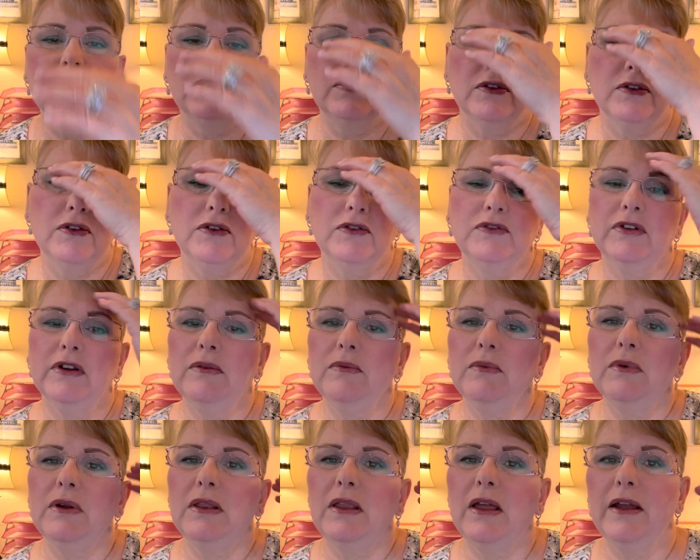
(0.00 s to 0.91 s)
So your
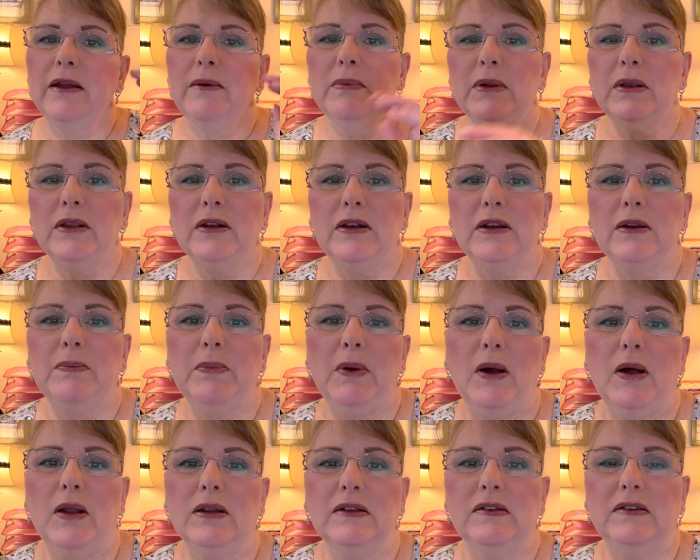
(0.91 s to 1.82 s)
general liability
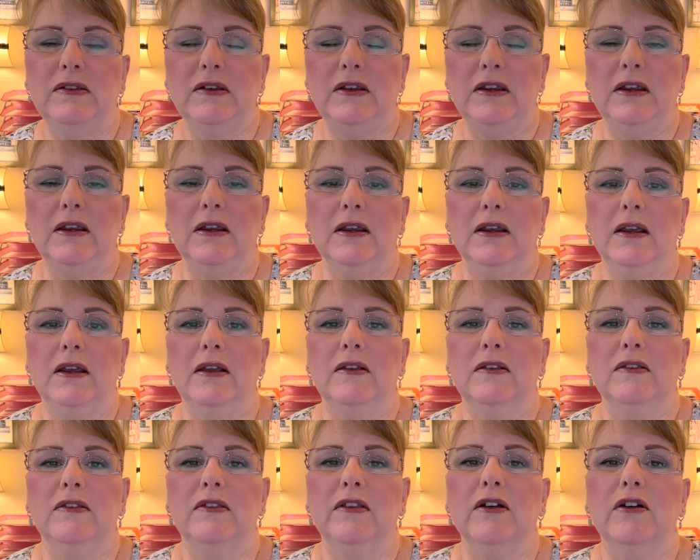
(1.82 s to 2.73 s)
policy
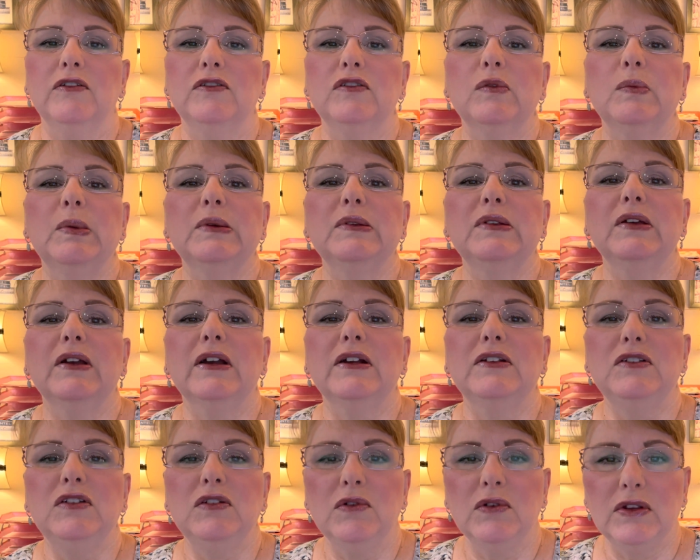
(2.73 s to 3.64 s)
is there to
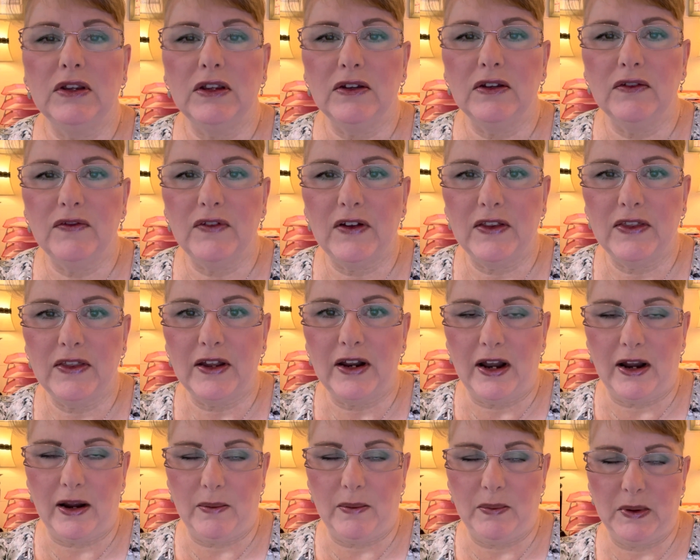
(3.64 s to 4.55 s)
protect you in the event
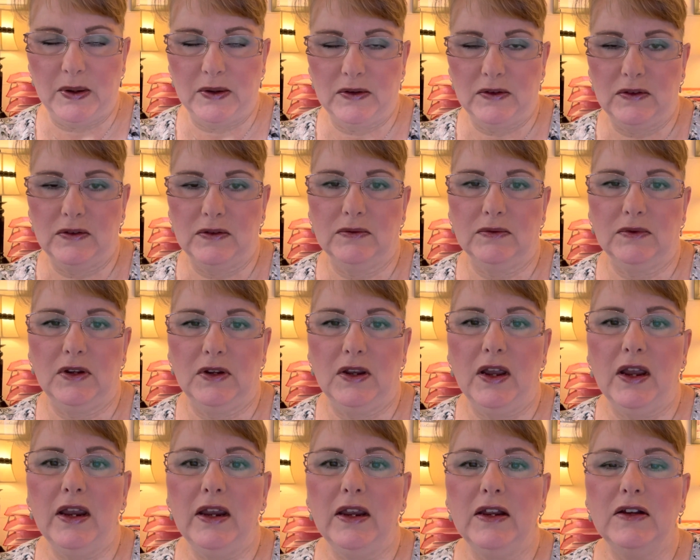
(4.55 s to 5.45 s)
that happens.
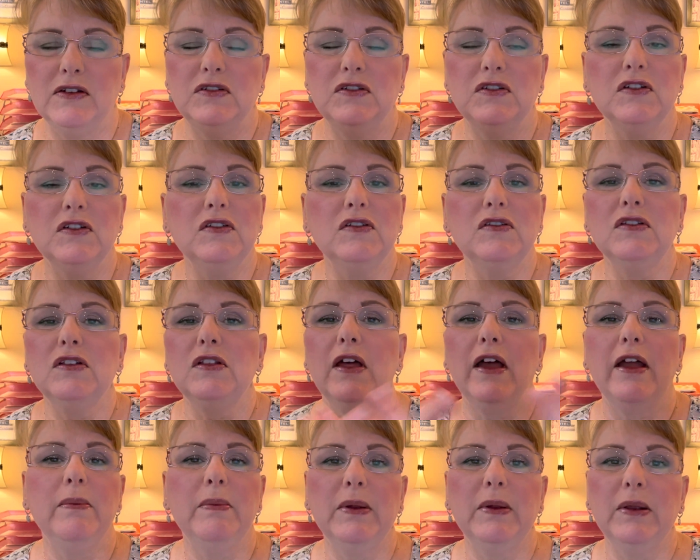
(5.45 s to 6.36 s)
Okay, it's just the
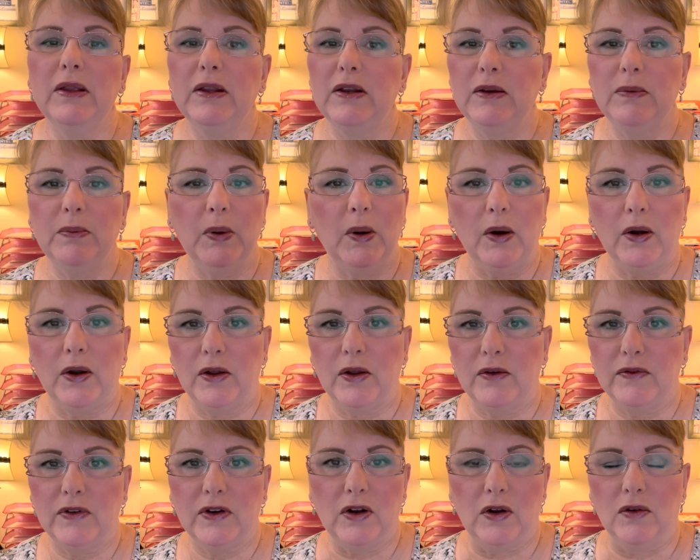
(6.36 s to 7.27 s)
liability part
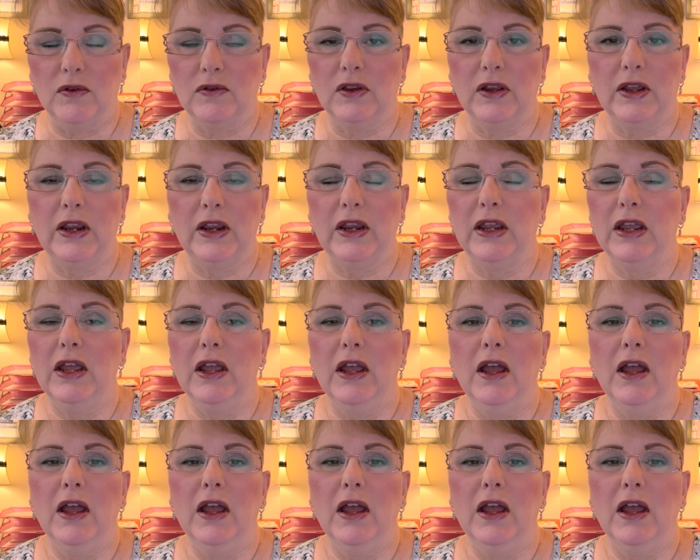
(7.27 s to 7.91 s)
of it only.